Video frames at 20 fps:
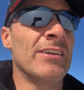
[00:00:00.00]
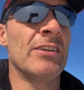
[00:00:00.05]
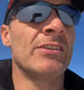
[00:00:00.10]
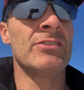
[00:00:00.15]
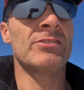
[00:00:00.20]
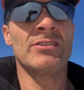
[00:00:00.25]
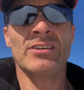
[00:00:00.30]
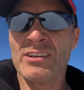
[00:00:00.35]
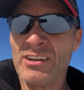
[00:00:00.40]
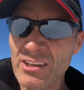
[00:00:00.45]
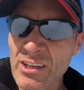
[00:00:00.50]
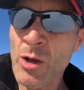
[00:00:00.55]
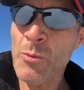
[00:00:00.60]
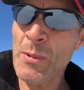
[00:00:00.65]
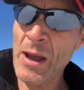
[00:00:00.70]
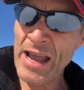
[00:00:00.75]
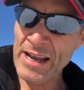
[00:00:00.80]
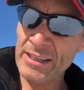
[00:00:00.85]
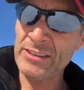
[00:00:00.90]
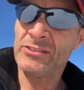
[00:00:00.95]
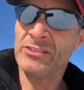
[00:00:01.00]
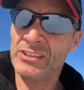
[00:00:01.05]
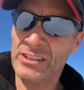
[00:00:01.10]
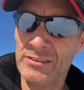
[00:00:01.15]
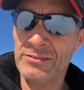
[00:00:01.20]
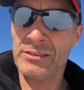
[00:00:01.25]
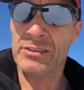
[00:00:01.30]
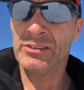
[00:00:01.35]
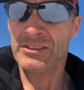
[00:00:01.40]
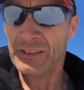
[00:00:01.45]
So I'm gonna go back and see if
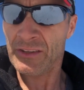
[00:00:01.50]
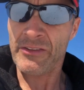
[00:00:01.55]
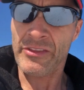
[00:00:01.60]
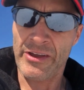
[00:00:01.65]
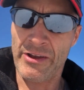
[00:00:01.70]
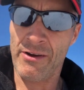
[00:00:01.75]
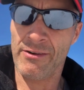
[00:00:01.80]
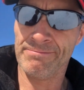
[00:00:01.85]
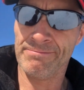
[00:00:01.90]
it's still there.